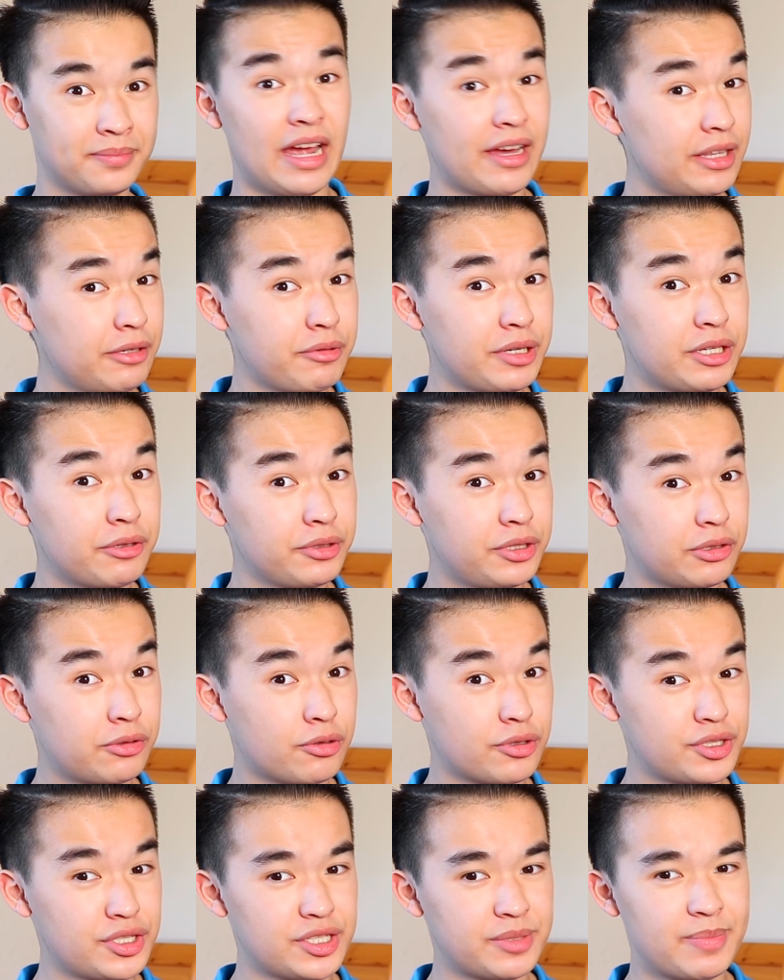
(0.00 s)
Now that we know what the
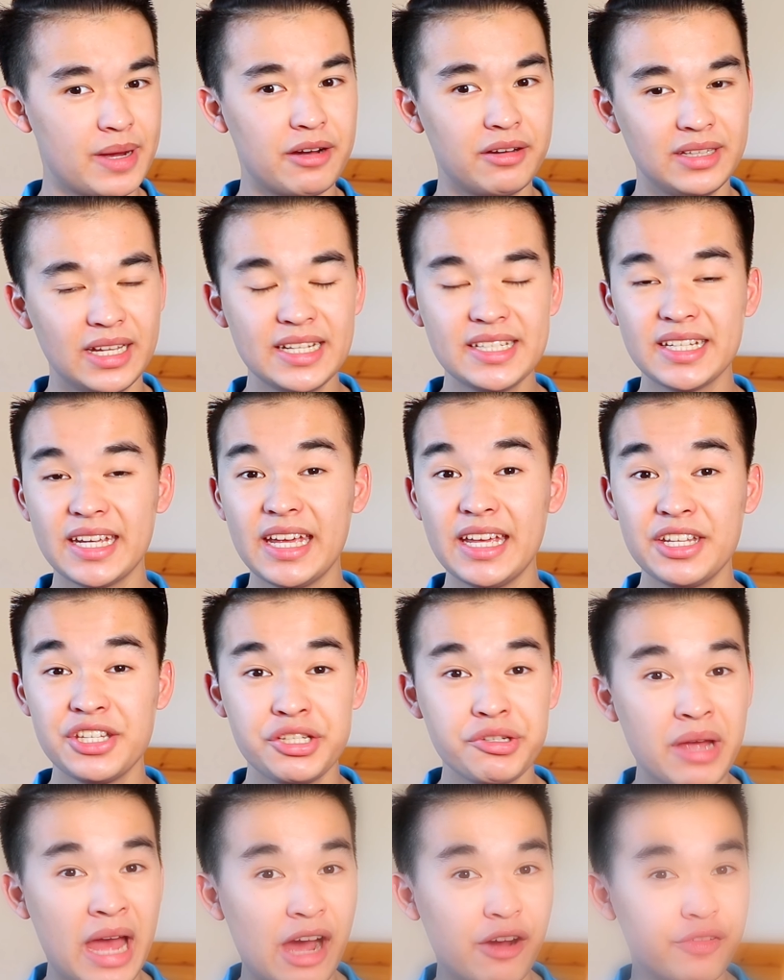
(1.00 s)
course is about, let's get
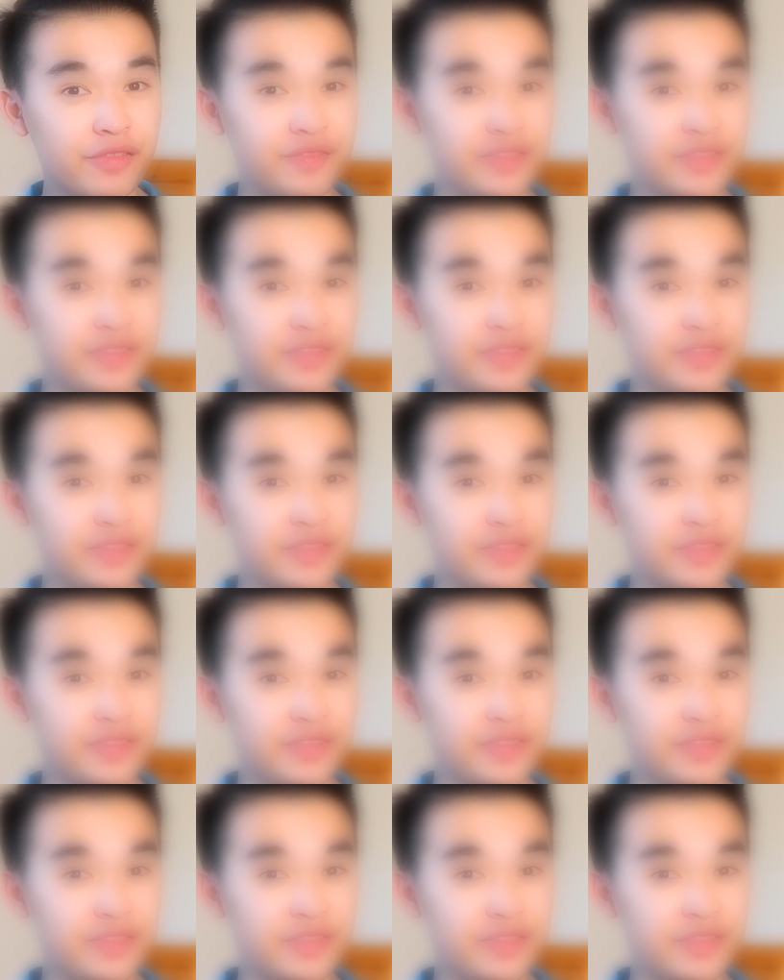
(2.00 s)
into how